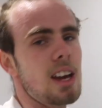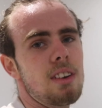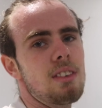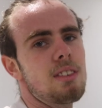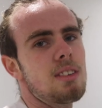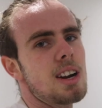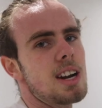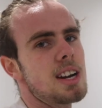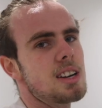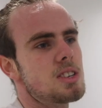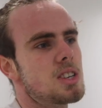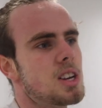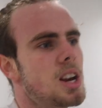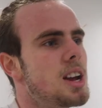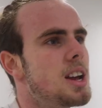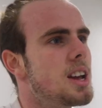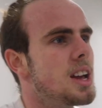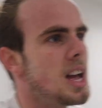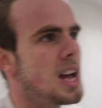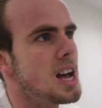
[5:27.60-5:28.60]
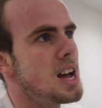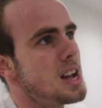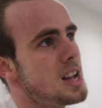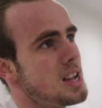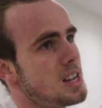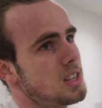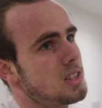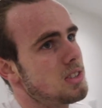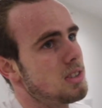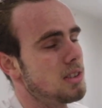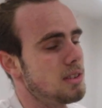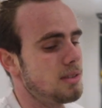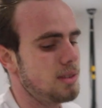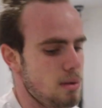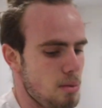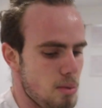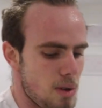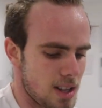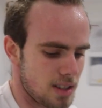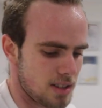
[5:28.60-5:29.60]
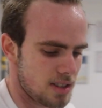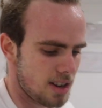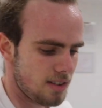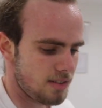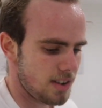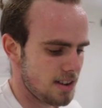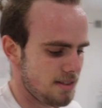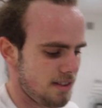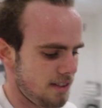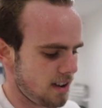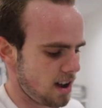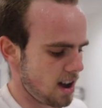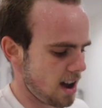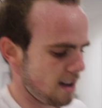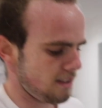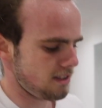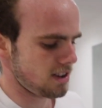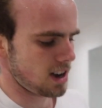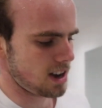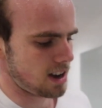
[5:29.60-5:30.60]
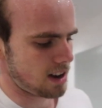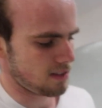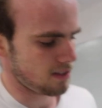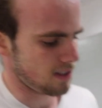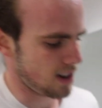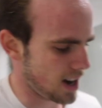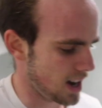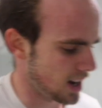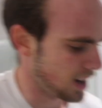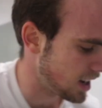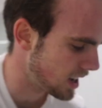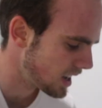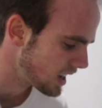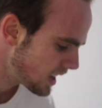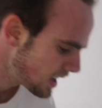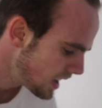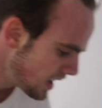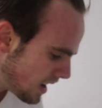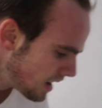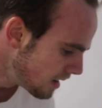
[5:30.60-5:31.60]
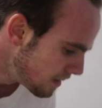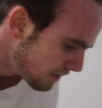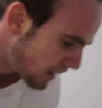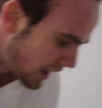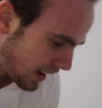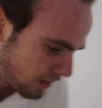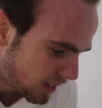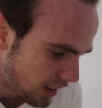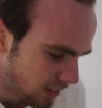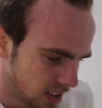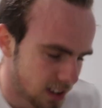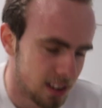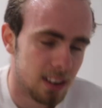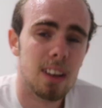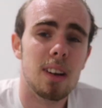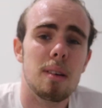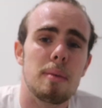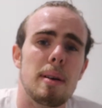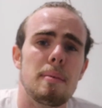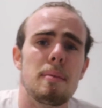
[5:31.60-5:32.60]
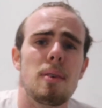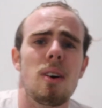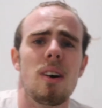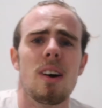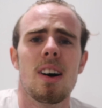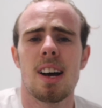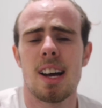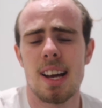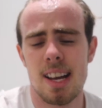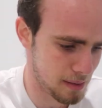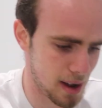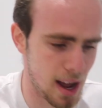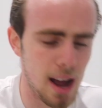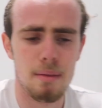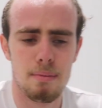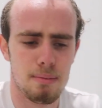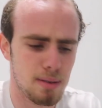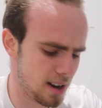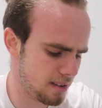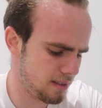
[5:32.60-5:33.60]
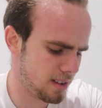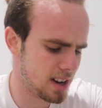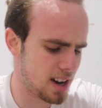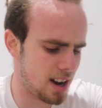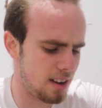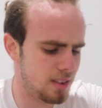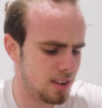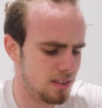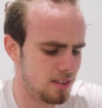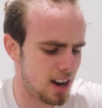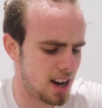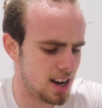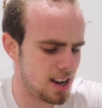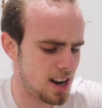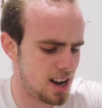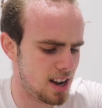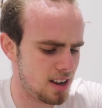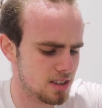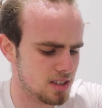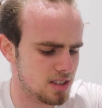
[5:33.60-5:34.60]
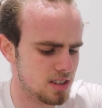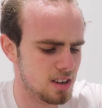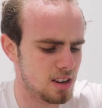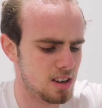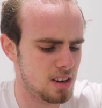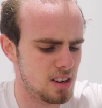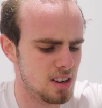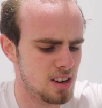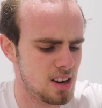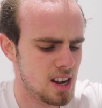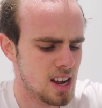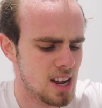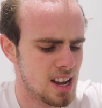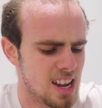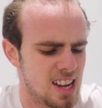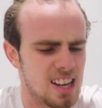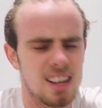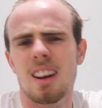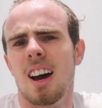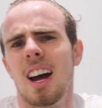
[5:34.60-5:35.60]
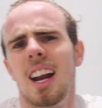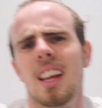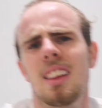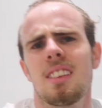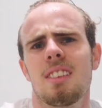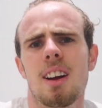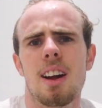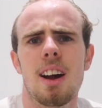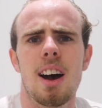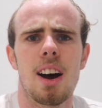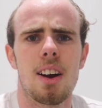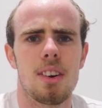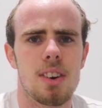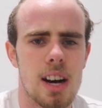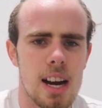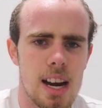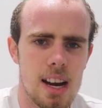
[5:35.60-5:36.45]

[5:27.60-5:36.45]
then reach sort of a 175 heart rate, maybe even a little bit more. I'm pretty recovered right now, so 93 heart